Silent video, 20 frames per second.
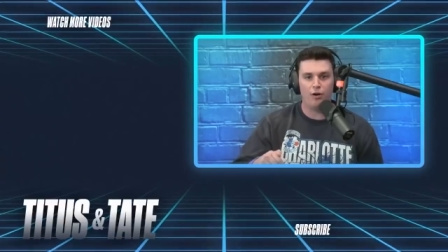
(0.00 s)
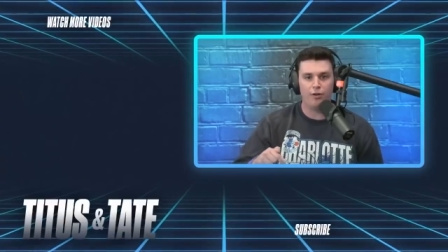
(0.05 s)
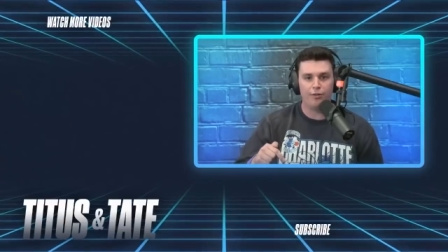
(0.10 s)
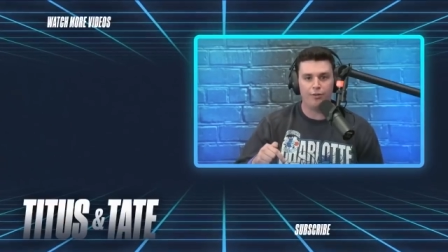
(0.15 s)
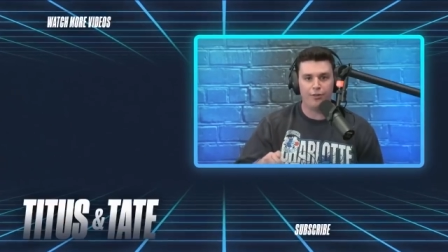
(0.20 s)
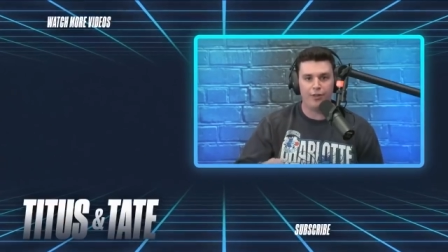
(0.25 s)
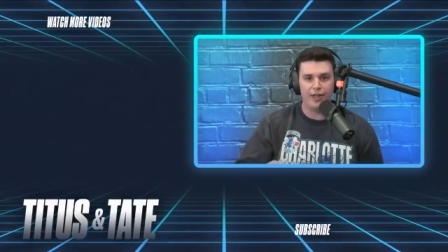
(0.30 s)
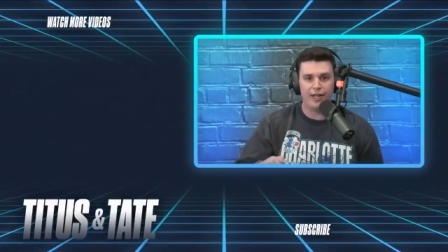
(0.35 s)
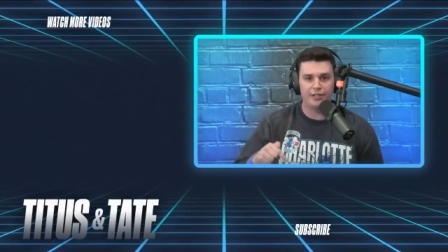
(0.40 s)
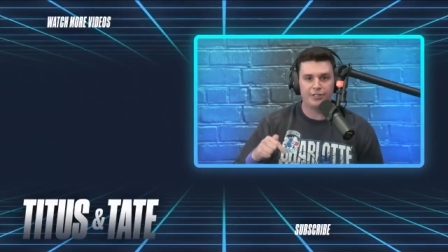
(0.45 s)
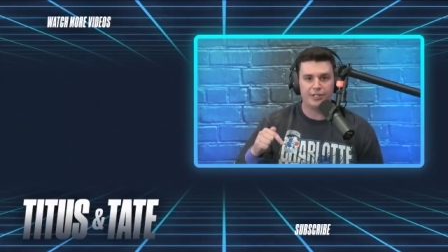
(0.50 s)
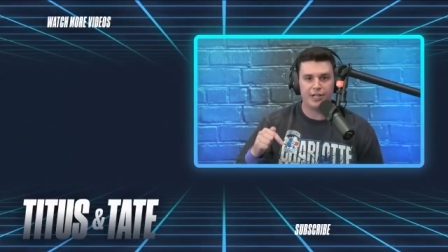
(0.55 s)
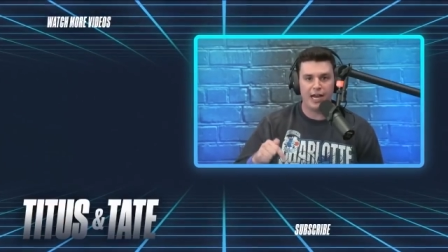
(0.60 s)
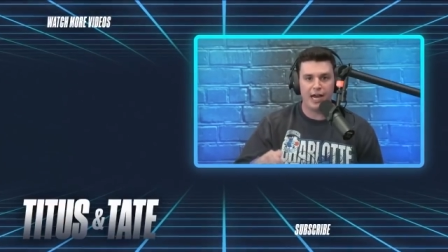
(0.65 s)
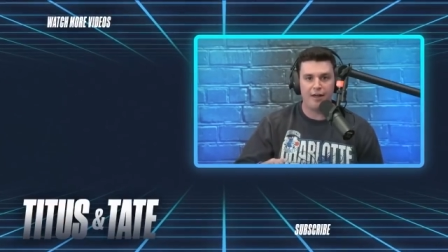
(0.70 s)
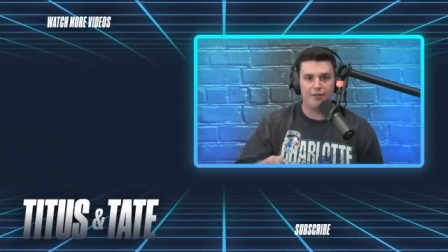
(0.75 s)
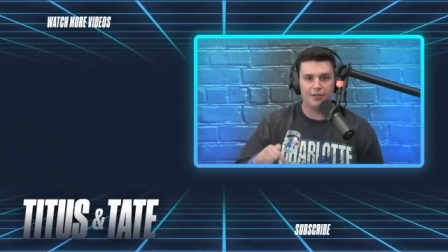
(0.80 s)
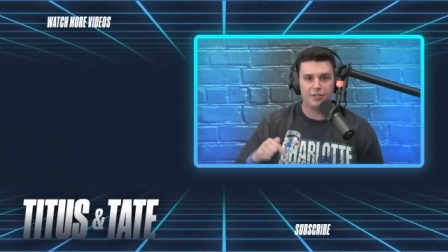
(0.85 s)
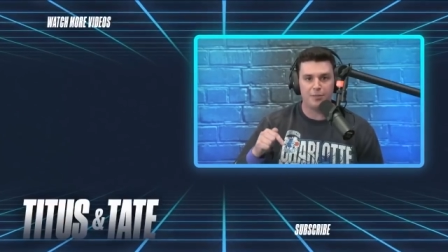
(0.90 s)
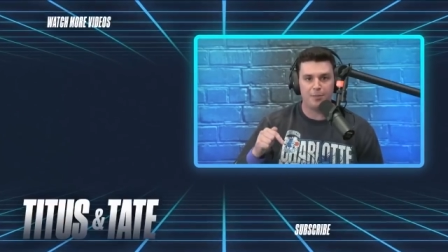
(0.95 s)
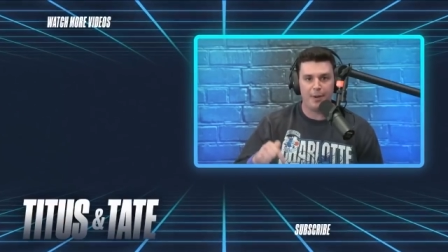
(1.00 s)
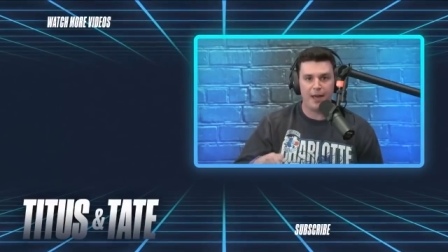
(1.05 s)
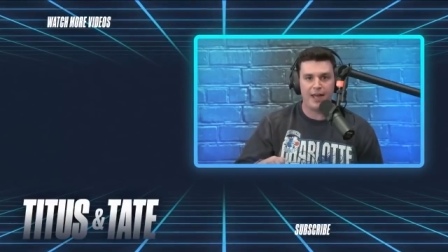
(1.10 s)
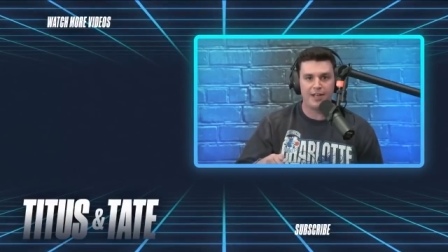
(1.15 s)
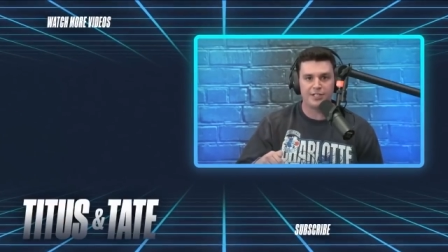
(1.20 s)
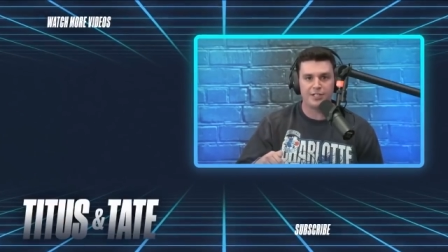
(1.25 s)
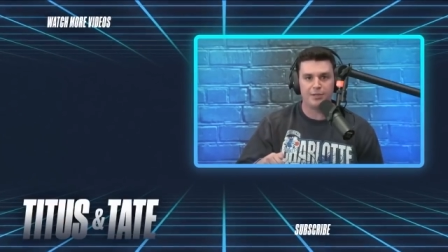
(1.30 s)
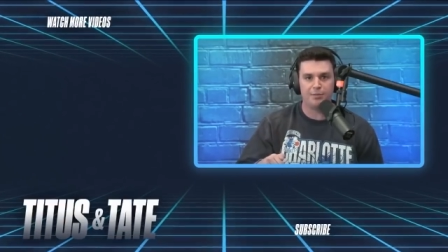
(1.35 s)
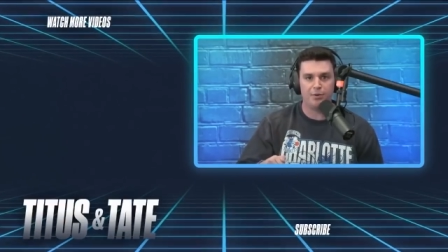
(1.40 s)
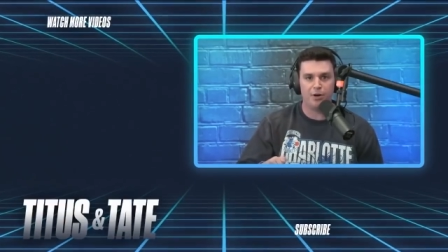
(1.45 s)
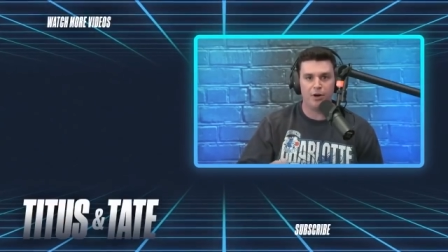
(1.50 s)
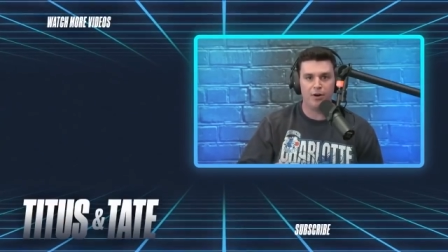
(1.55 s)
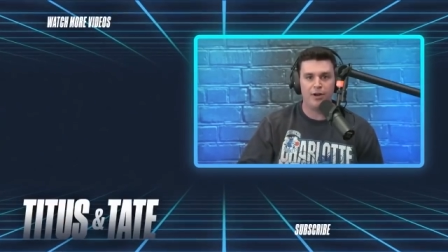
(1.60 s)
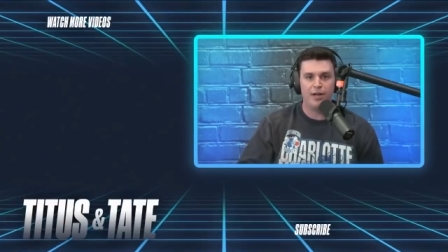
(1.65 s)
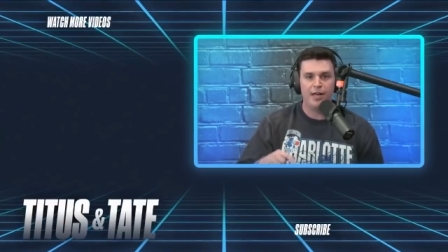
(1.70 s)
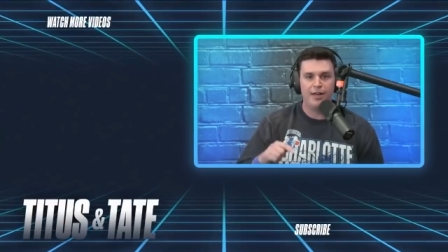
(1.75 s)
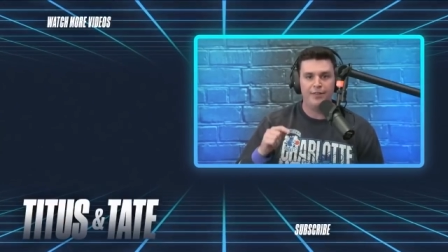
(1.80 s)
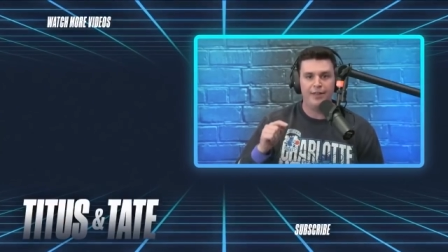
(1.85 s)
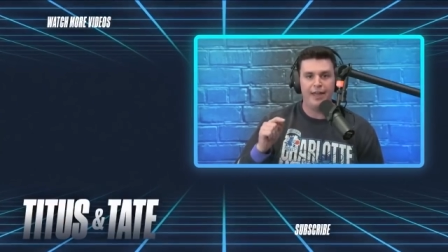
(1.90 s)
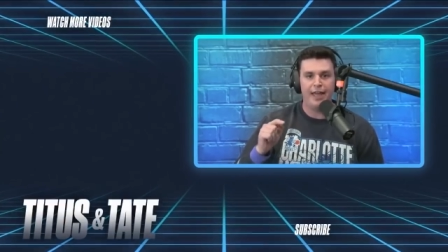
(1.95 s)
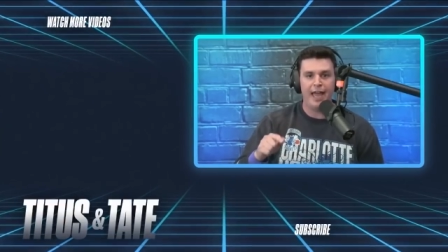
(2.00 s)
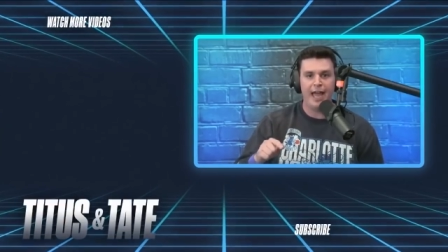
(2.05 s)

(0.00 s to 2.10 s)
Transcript: all things college basketball.